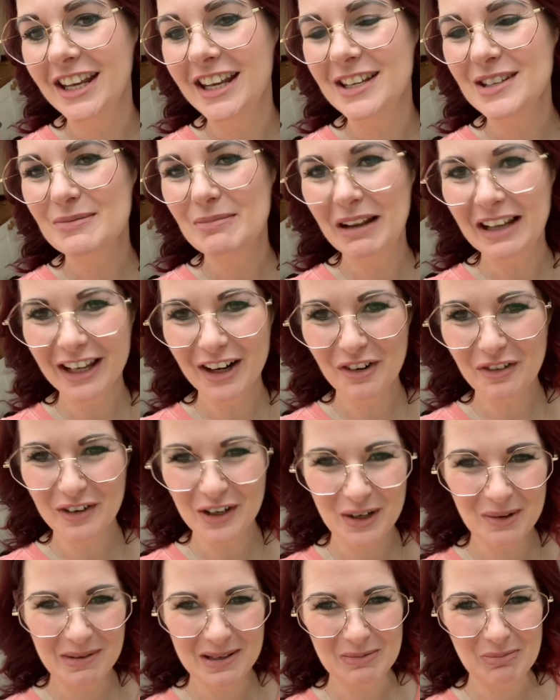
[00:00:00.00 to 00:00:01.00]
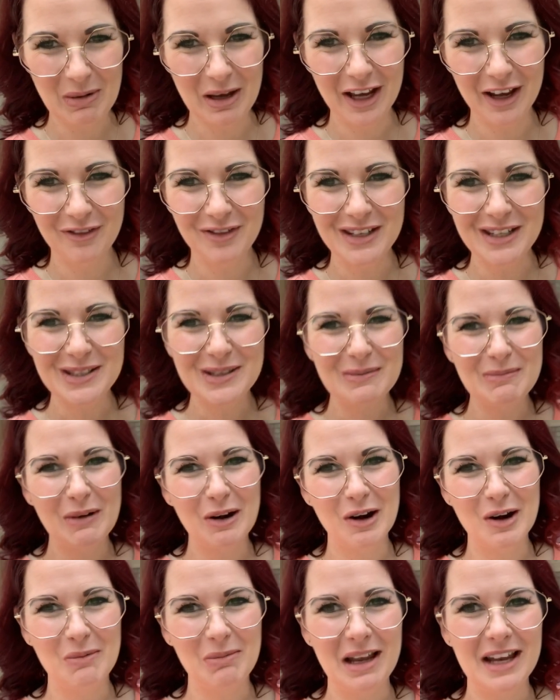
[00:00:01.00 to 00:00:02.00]
It's my little Ruby's birthday
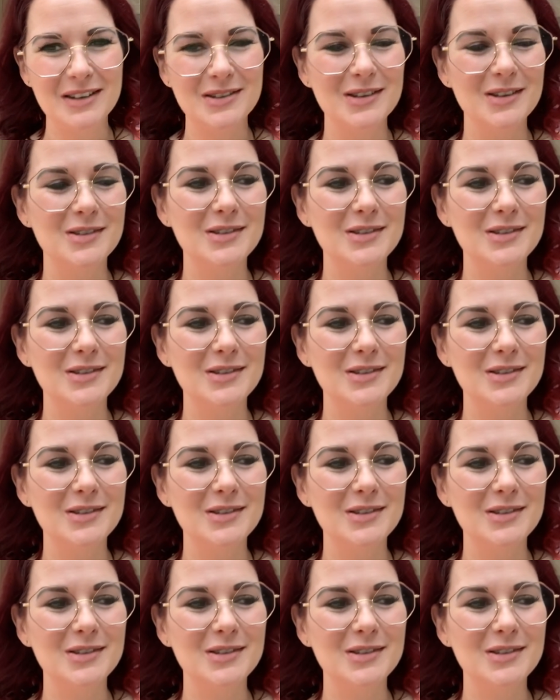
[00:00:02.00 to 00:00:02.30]
tomorrow, bless her.